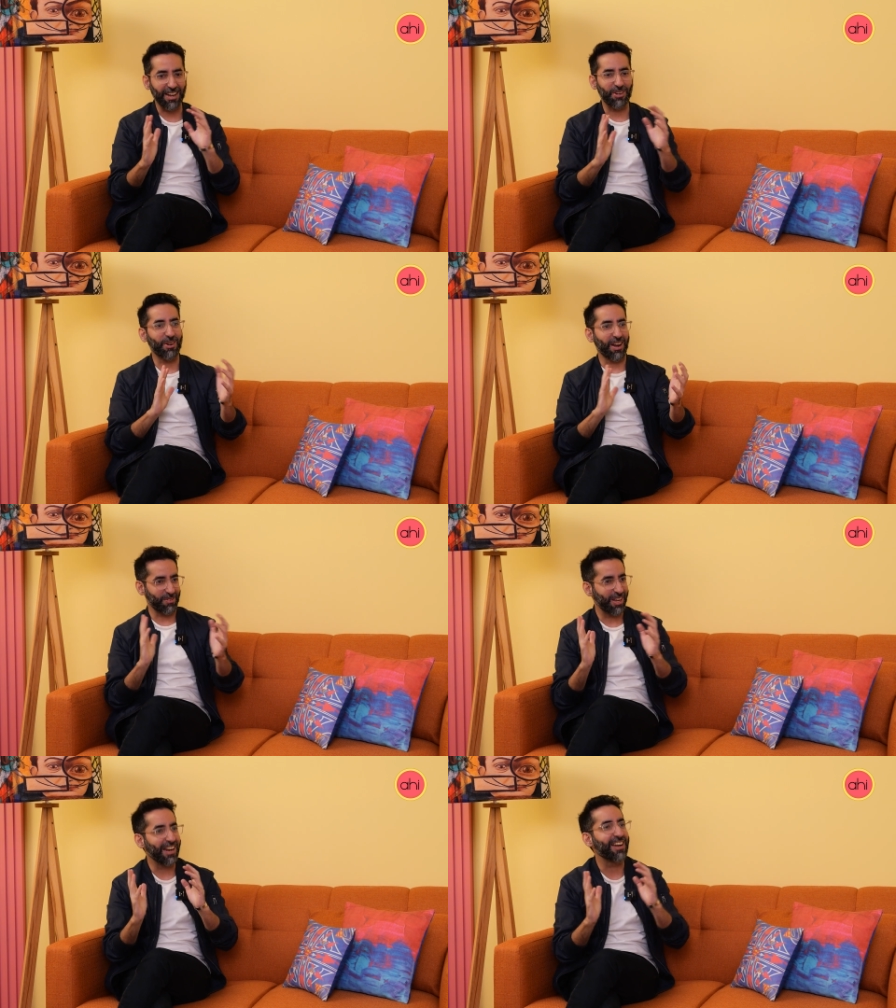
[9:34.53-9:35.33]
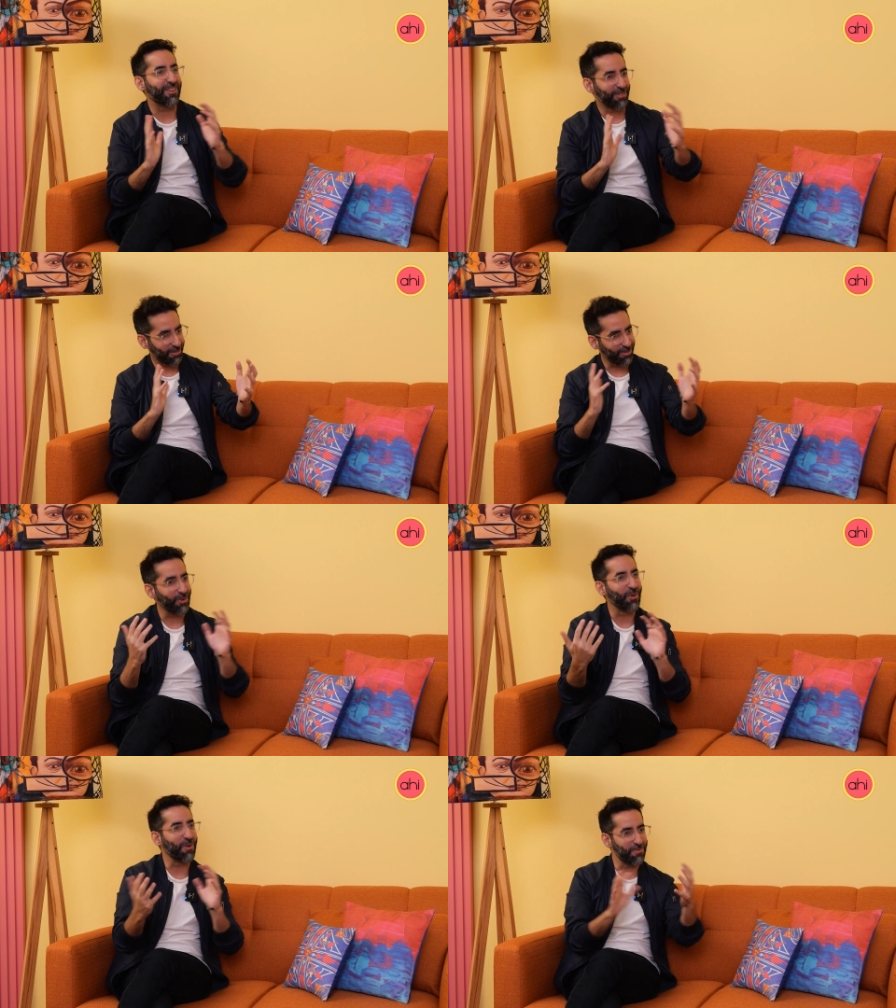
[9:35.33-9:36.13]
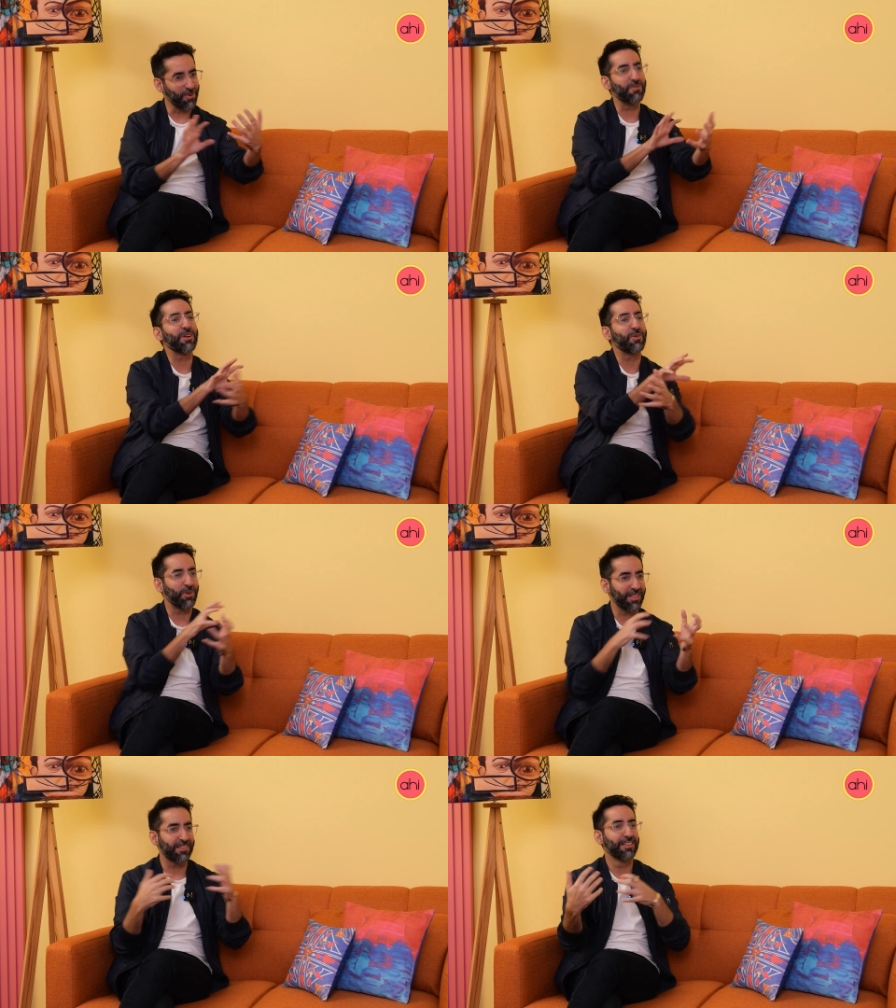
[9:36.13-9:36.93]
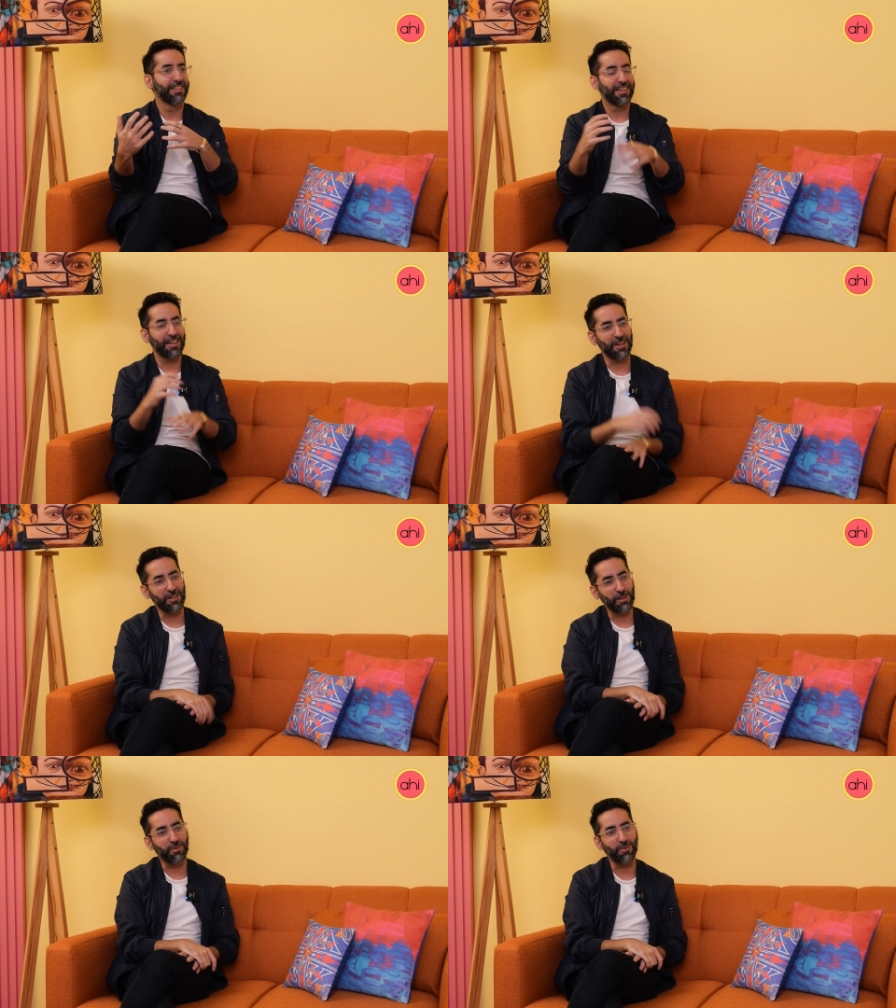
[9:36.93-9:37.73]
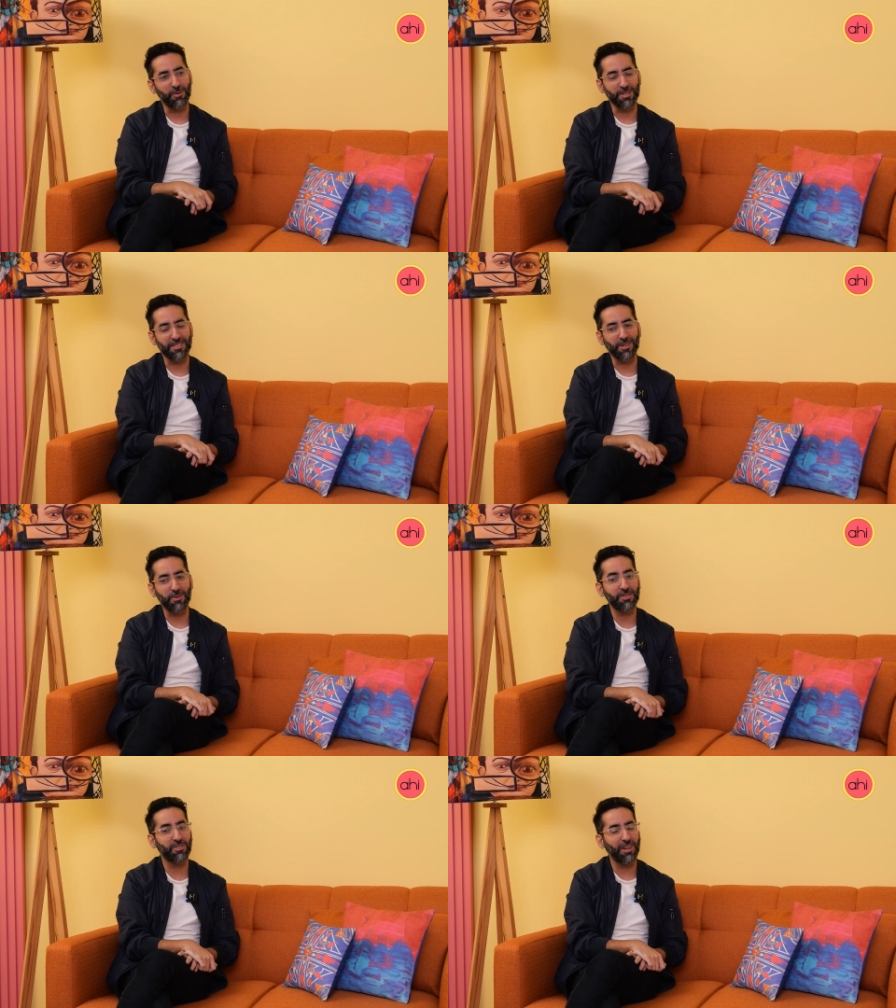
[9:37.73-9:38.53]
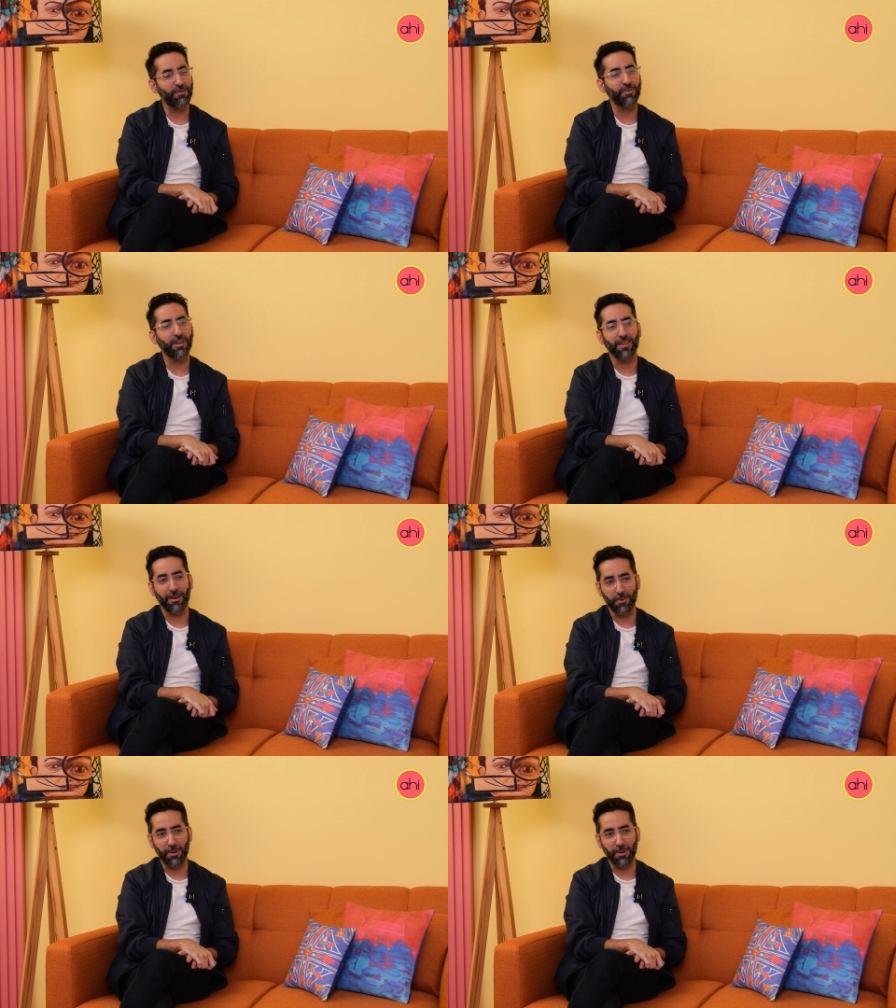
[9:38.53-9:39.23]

had to kind of get into the flow of moving with the performance. So it was really fun that